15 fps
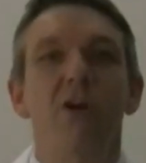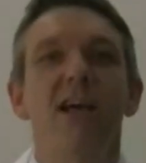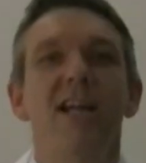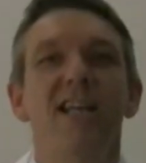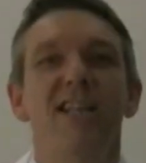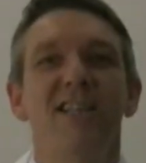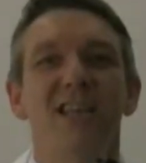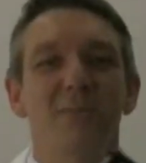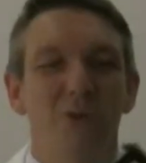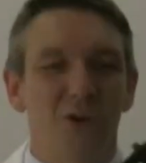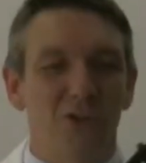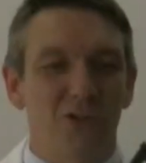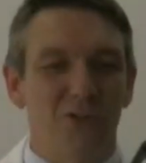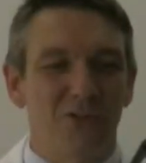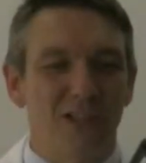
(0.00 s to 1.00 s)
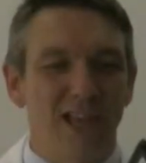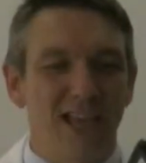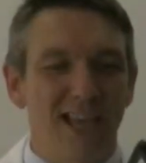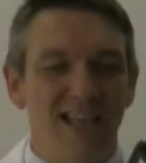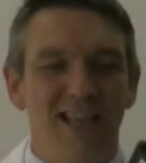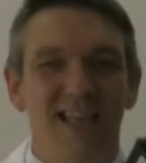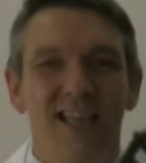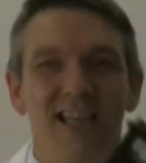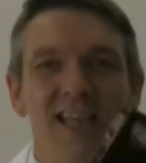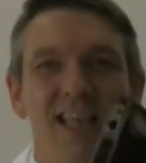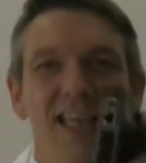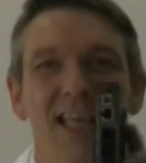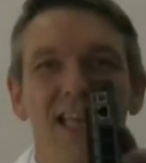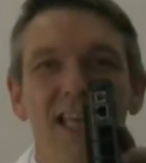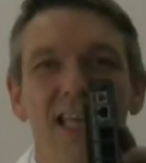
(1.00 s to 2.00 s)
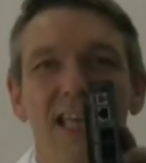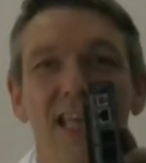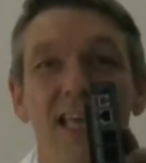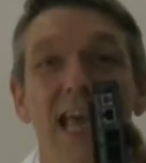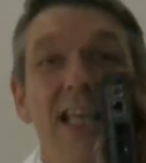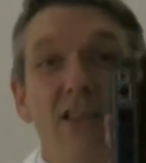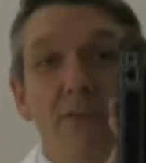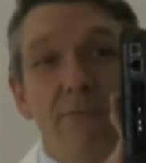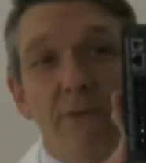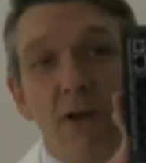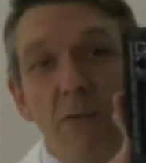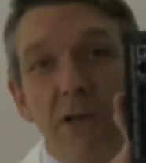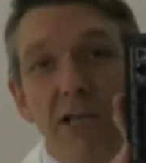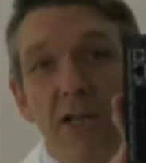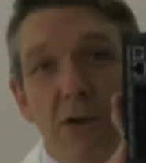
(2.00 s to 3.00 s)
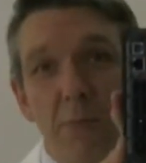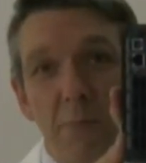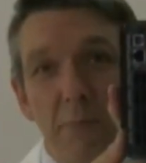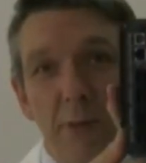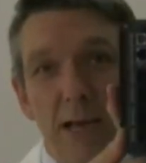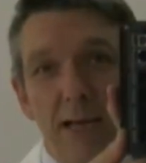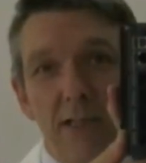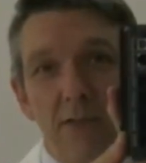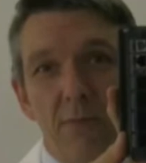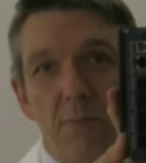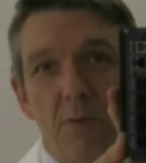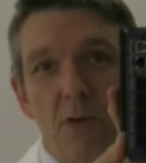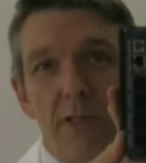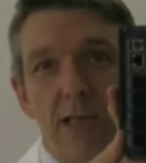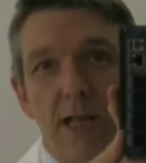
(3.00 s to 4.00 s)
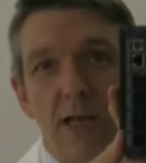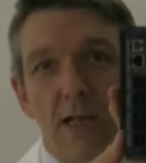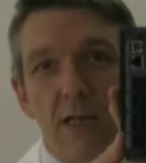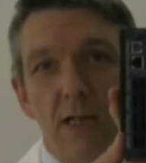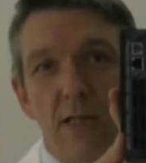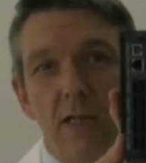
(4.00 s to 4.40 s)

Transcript: raining T-Box today. It's a very compact model,